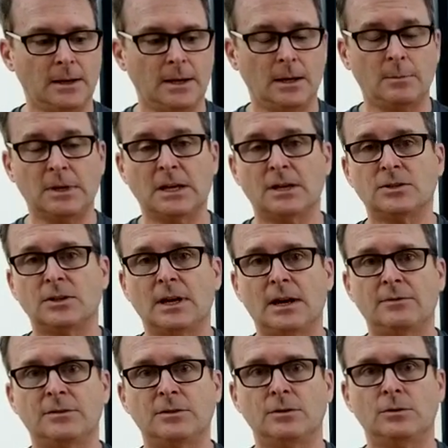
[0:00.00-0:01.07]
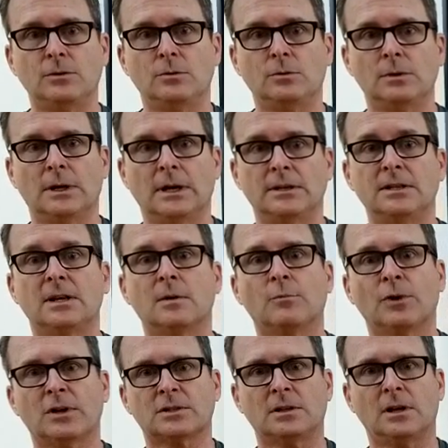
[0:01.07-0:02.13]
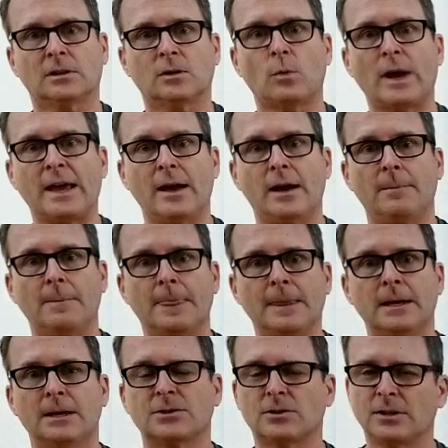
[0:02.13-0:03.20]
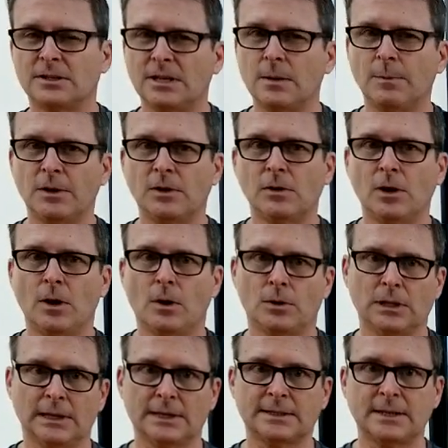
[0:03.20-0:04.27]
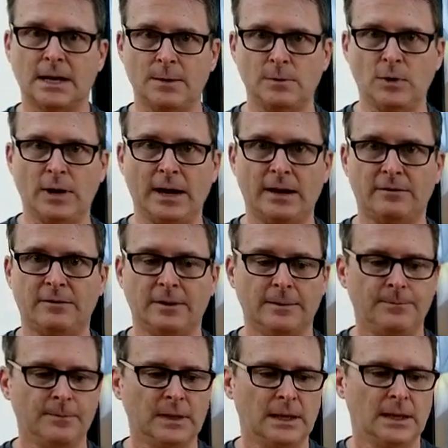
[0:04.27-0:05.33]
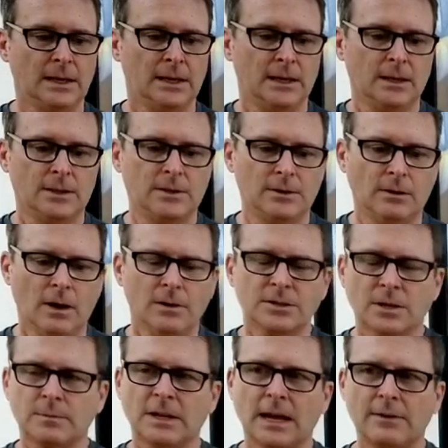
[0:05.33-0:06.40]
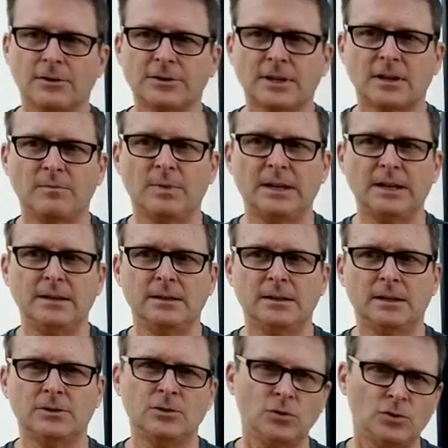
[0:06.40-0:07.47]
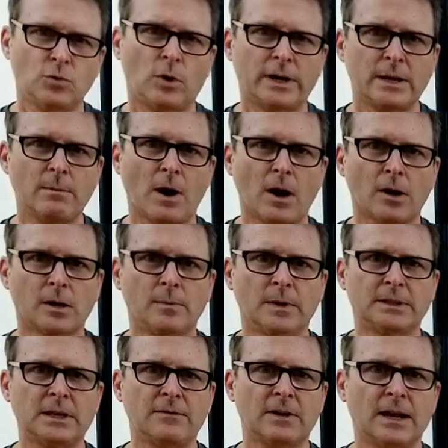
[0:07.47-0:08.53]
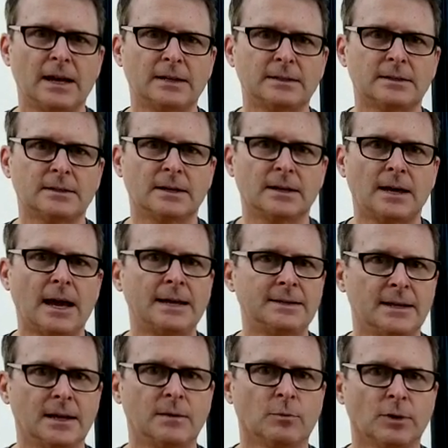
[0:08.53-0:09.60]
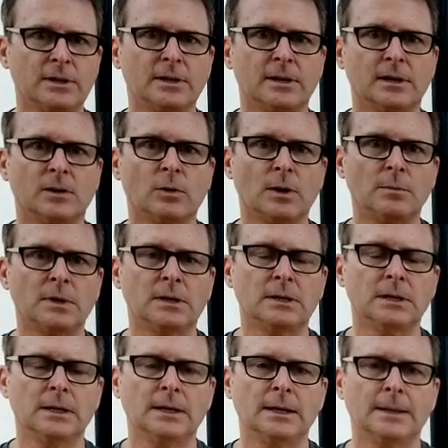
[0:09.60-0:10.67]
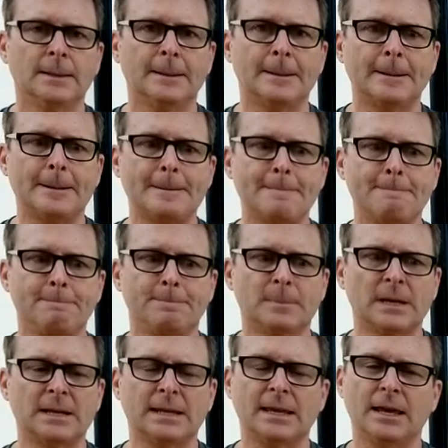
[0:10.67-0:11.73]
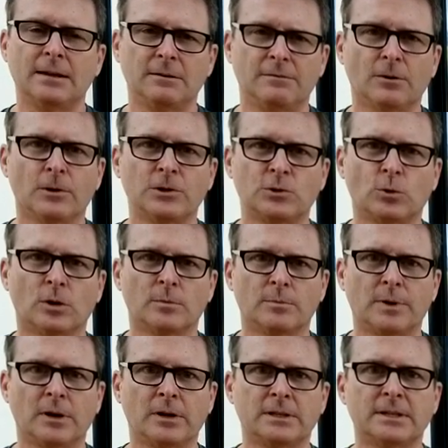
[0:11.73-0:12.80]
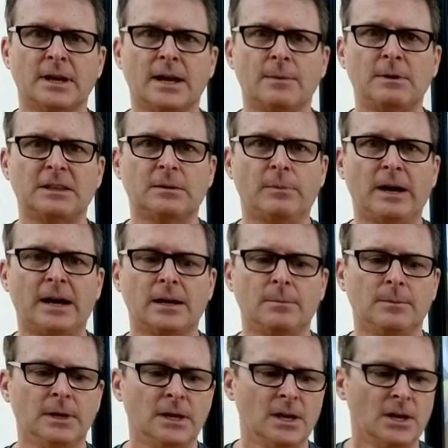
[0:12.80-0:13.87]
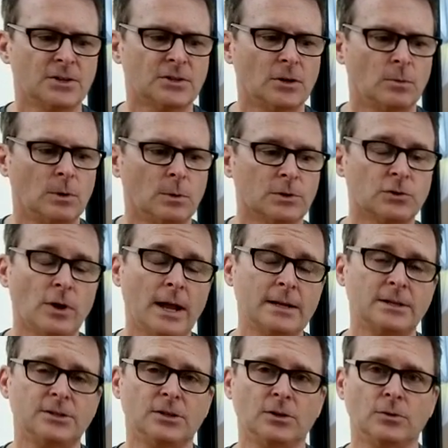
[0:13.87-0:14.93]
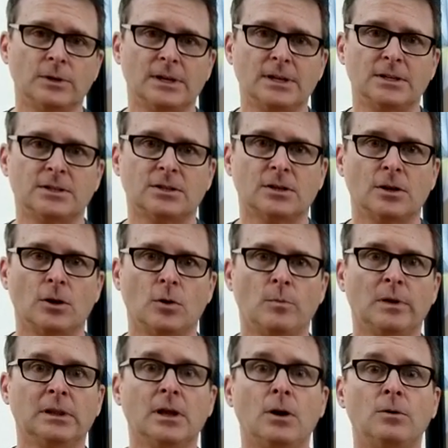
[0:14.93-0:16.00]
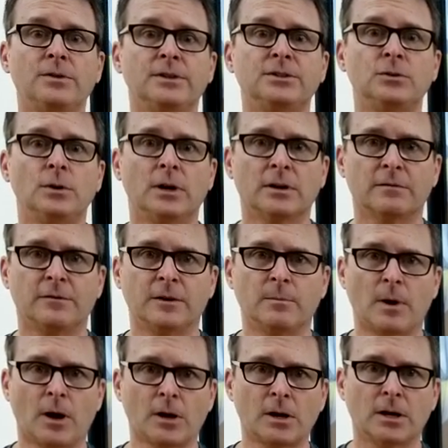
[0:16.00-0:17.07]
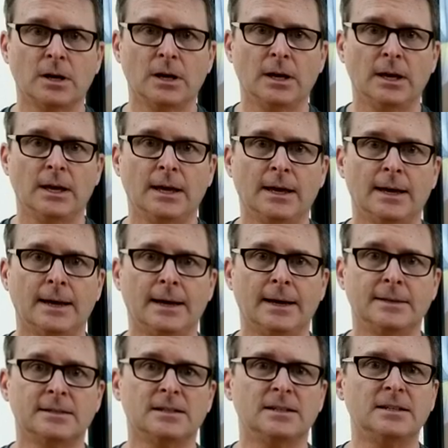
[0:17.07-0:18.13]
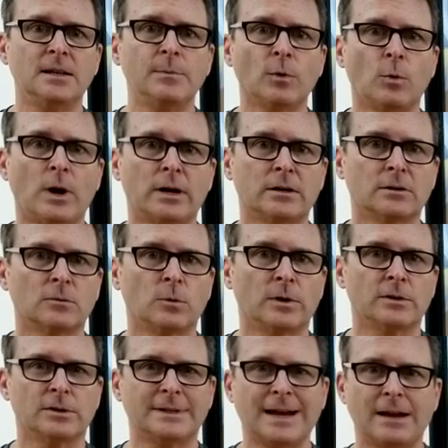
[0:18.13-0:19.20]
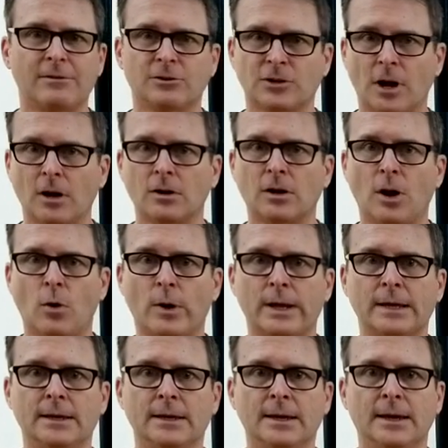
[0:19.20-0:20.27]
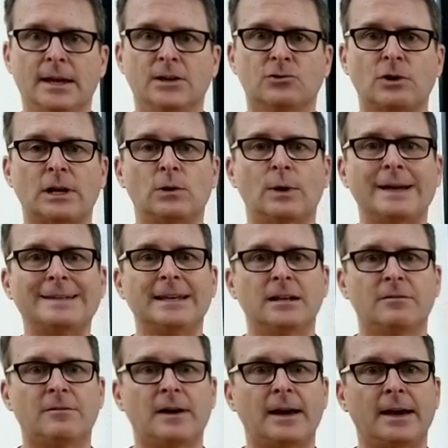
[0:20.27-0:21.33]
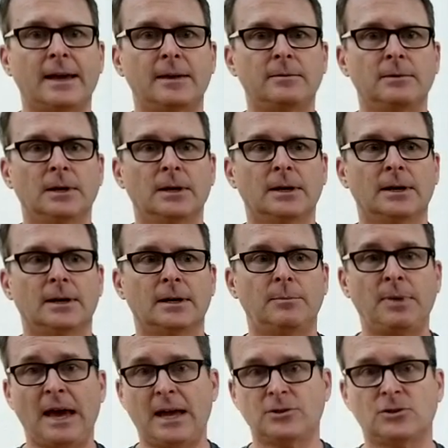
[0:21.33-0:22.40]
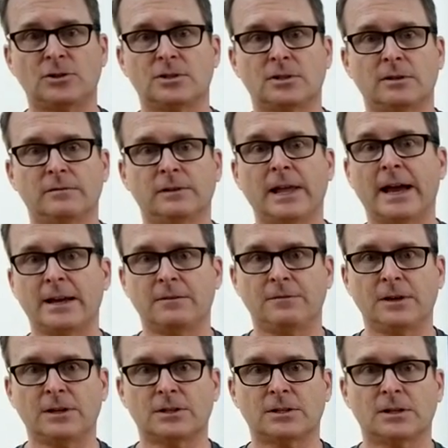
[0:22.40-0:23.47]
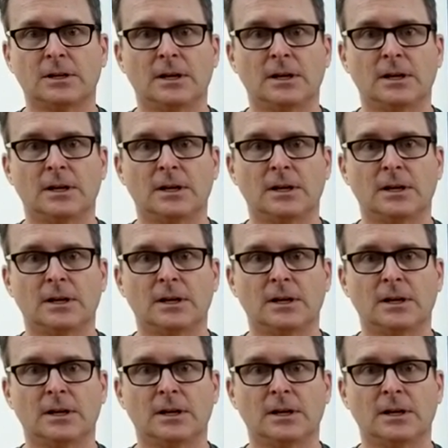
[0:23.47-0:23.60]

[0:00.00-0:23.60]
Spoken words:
Because you have to decompress along the way up. So the deeper you go, the less time you have. There are some divers that have been the 220 mark, but they've got high-tech breathing equipment, and again, a very short period of time at the bottom. So what we're trying to do is to go below the 200-foot mark into the deeper water where the divers aren't going and try to identify patches of lionfish.